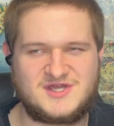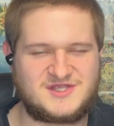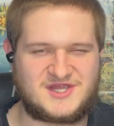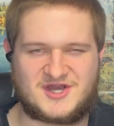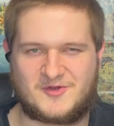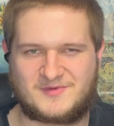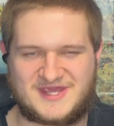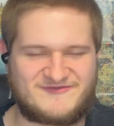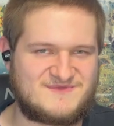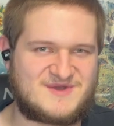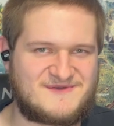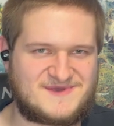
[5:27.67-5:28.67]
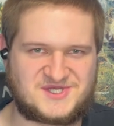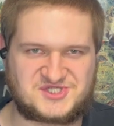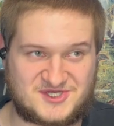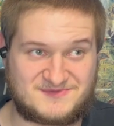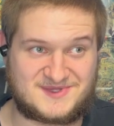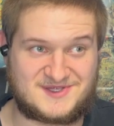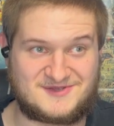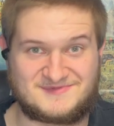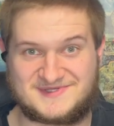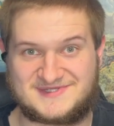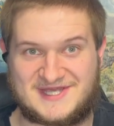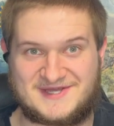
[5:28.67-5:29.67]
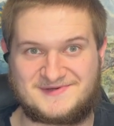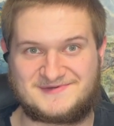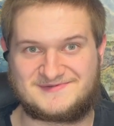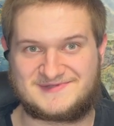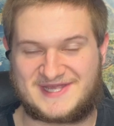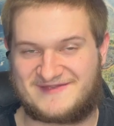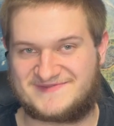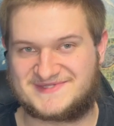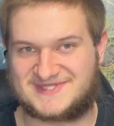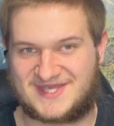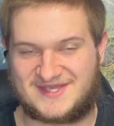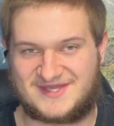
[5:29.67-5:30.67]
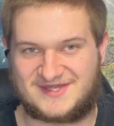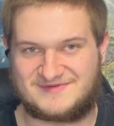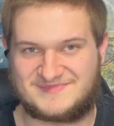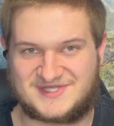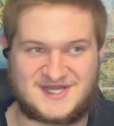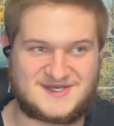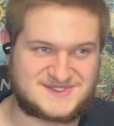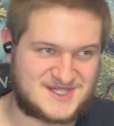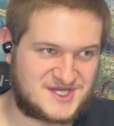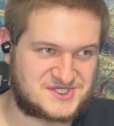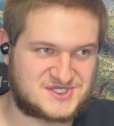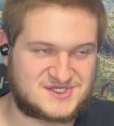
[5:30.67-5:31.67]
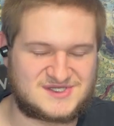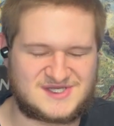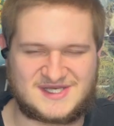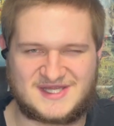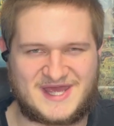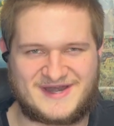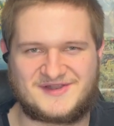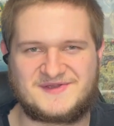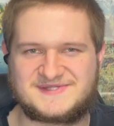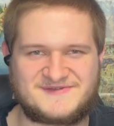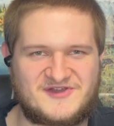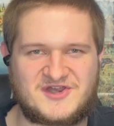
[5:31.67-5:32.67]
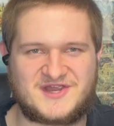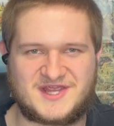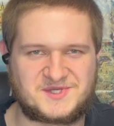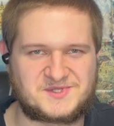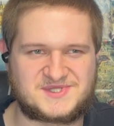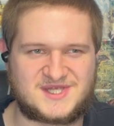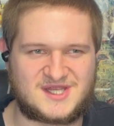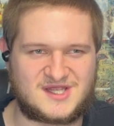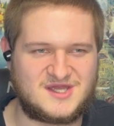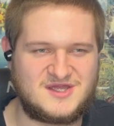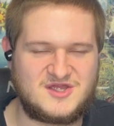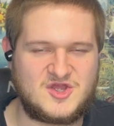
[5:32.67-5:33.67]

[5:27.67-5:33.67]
giving Bobby the ship thing, but now they have to stay at Medina Station, and I don't know, it's a very interesting